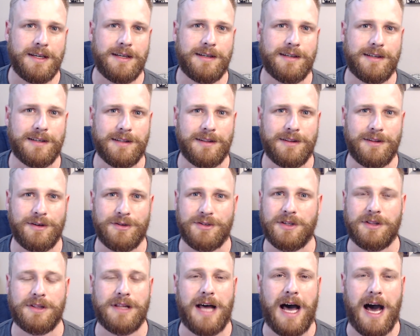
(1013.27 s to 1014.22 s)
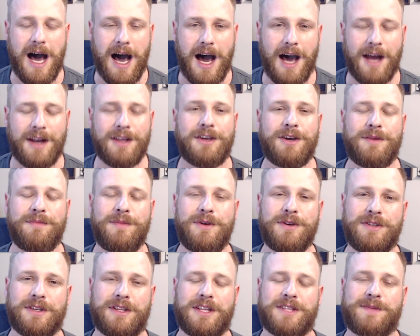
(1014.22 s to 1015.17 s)
There's a lot of good
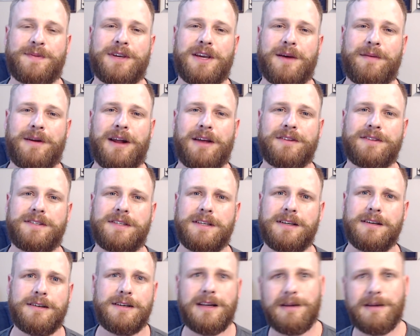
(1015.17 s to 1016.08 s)
music that's been coming out this year,